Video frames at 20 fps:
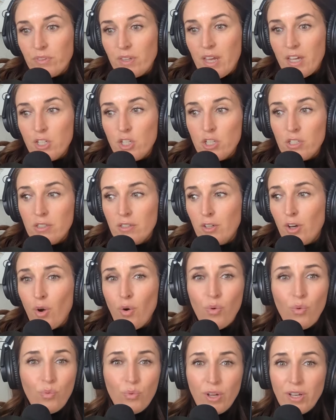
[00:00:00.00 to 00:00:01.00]
I just
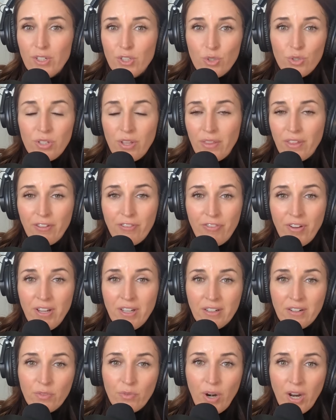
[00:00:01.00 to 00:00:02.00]
go and do something
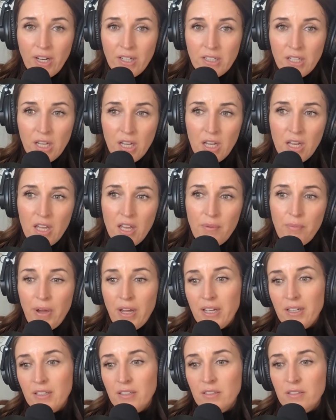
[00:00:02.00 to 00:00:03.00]
fun, right?
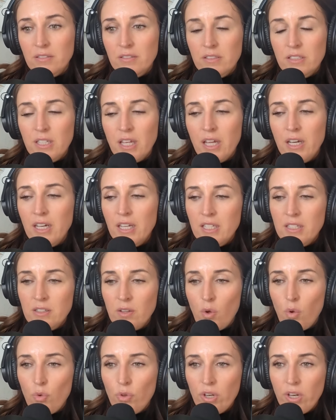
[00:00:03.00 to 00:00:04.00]
My son is
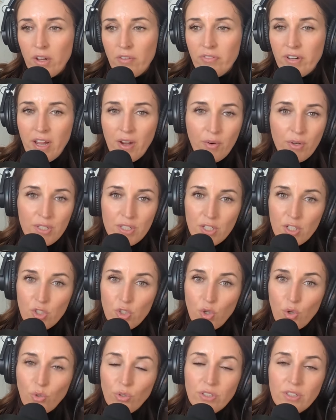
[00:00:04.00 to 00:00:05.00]
old enough now, he's an
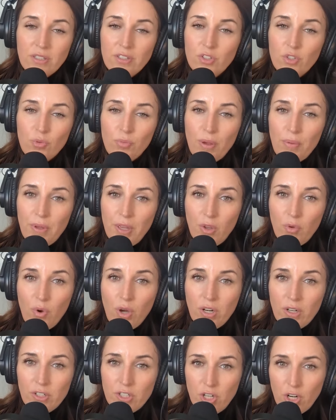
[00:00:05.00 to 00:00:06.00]
adult, and so maybe he'll
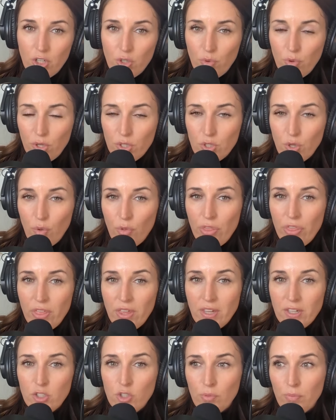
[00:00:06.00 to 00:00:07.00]
want to start doing his own
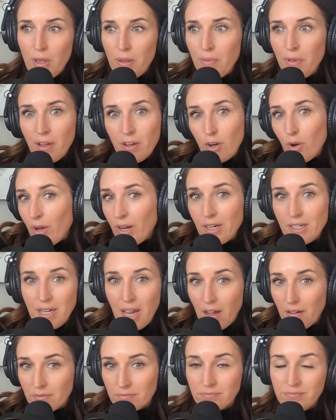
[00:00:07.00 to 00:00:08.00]
thing. So maybe I'll go out of
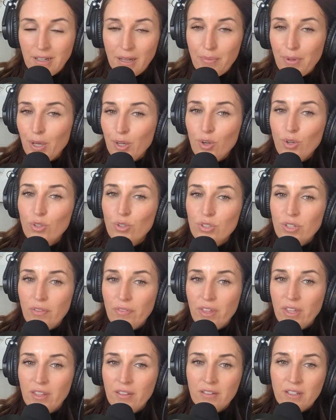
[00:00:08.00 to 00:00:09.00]
town. Maybe I'll go do
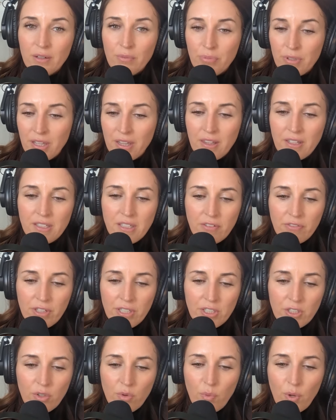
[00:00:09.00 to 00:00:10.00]
something completely
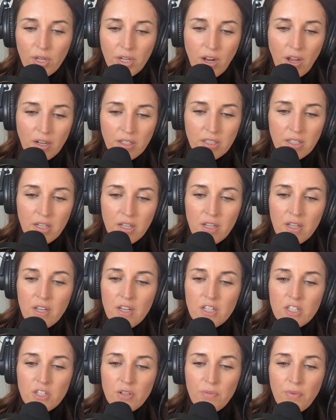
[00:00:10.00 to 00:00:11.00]
different or whatnot
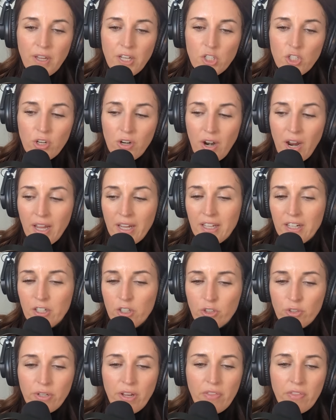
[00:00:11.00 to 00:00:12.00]
to make sure I get to
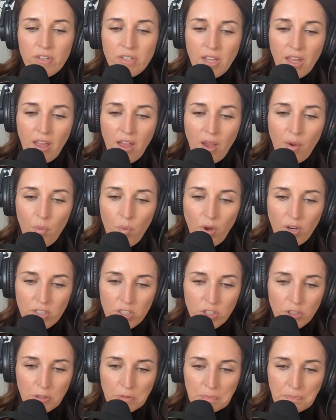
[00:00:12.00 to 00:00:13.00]
create the day I want
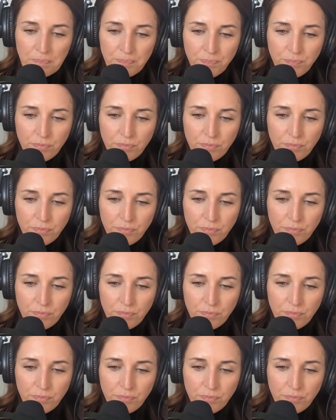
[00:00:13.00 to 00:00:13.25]
to.